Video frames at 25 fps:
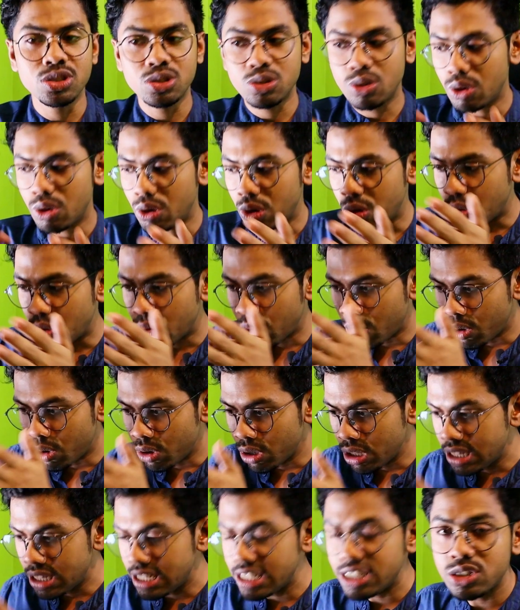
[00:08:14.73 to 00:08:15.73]
So
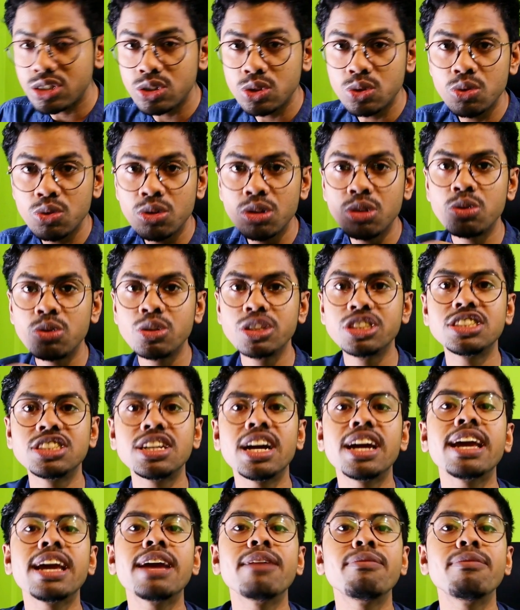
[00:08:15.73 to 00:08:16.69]
all these tools which I